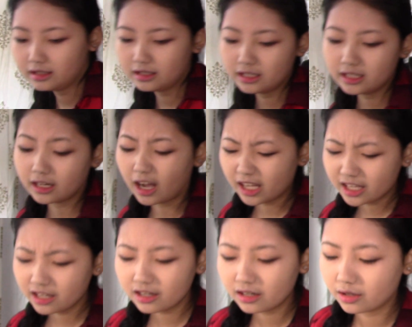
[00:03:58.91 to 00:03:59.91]
It got
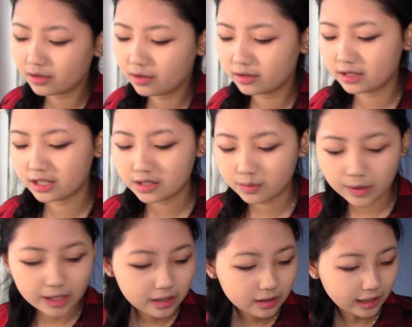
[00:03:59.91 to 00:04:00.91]
here this
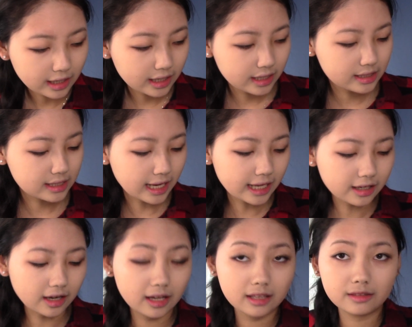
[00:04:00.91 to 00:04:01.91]
week, and I
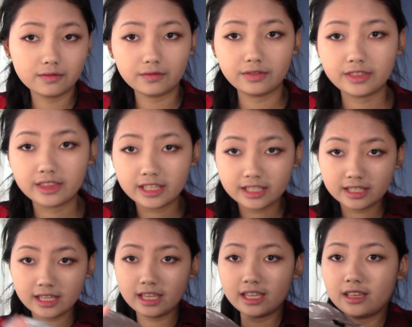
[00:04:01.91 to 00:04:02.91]
got this
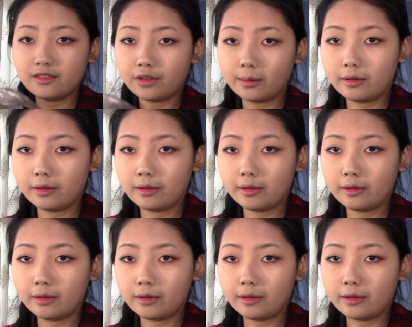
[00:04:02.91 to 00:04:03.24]
thing from a